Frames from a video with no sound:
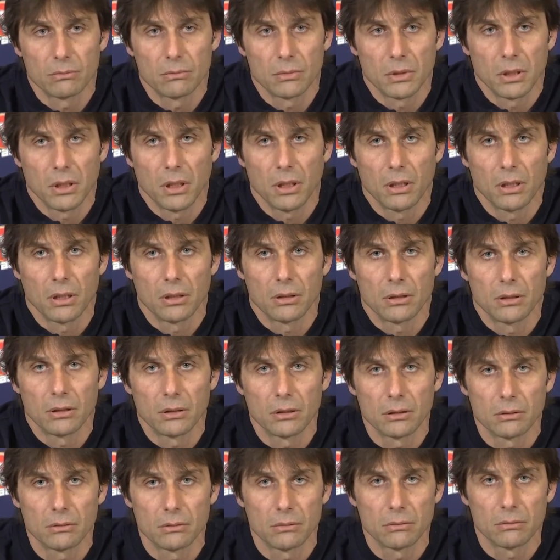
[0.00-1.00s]
Yeah,
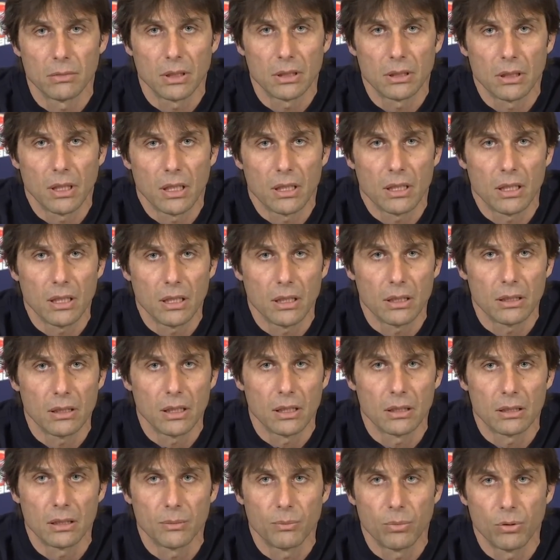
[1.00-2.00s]
but I think
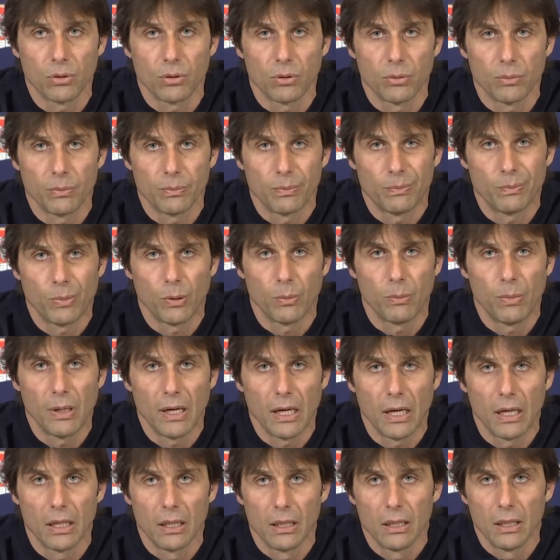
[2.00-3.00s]
that
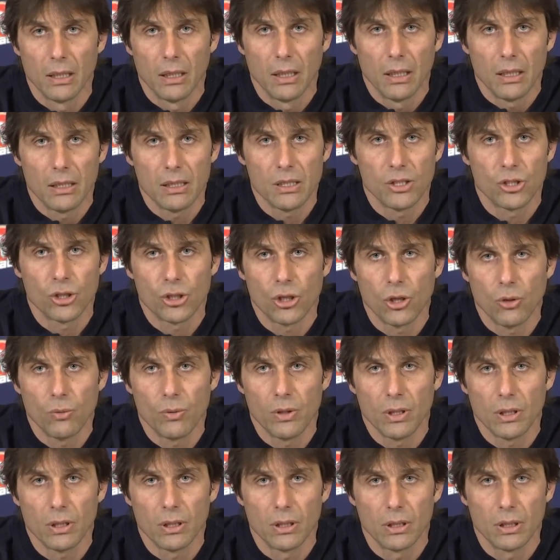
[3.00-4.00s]
Pogba is
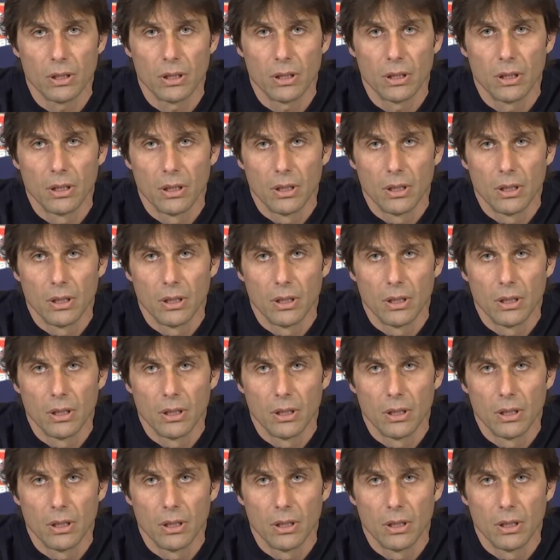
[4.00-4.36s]
showing